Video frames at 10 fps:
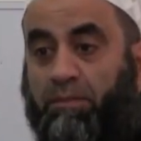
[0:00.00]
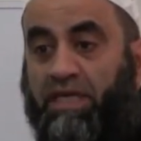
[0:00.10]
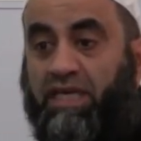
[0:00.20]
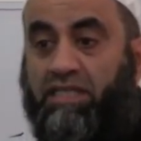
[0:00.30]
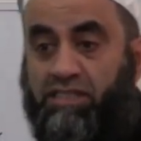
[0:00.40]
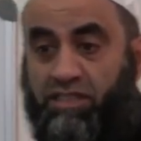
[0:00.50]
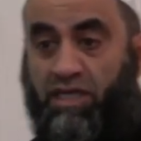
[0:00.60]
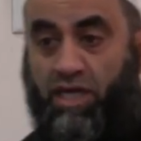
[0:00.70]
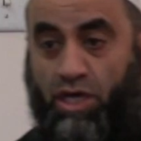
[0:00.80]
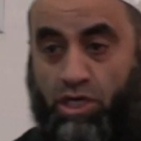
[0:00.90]
means
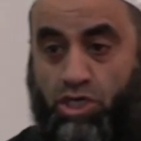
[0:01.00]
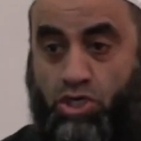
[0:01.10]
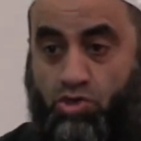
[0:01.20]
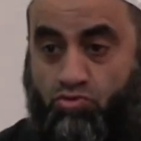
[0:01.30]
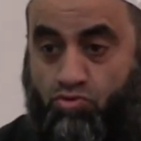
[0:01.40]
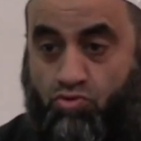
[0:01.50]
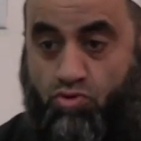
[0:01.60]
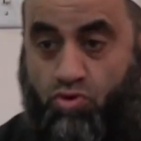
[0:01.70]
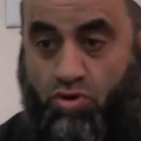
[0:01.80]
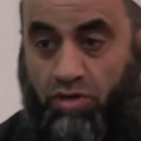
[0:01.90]

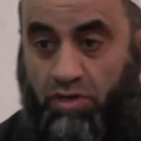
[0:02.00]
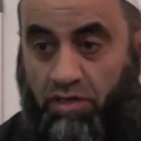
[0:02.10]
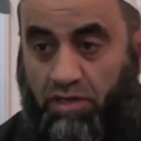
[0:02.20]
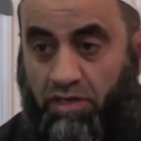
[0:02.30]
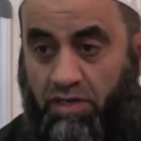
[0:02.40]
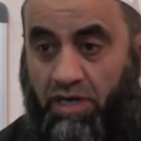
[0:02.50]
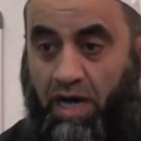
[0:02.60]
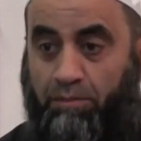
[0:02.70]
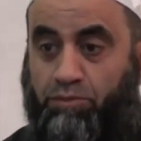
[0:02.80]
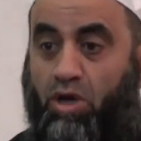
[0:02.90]
you.
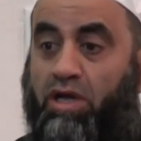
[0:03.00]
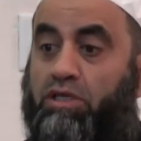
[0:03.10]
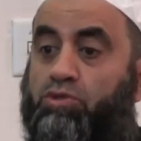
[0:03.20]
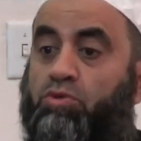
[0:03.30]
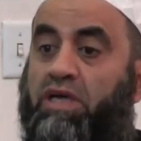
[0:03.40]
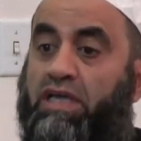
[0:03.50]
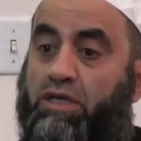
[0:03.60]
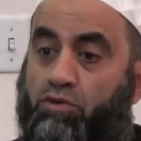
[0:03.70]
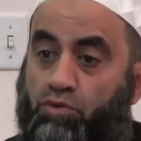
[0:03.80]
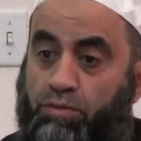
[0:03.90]
I'm talking to a
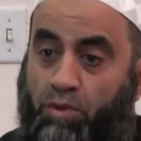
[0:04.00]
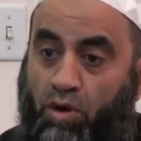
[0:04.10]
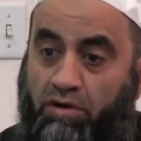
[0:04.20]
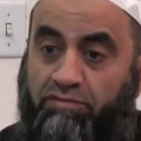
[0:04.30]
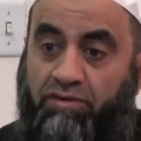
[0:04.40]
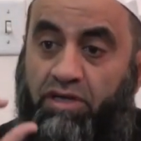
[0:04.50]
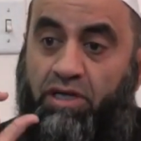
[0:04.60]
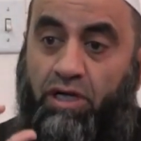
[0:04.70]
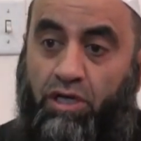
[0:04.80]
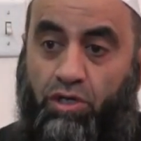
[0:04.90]
group of
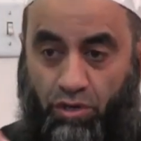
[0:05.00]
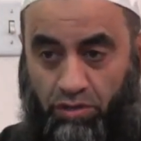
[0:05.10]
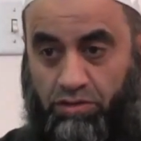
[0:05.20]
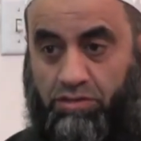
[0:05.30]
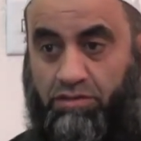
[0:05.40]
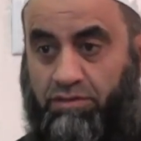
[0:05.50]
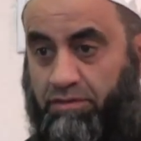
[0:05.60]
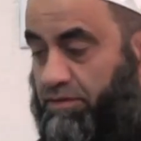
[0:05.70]
girls.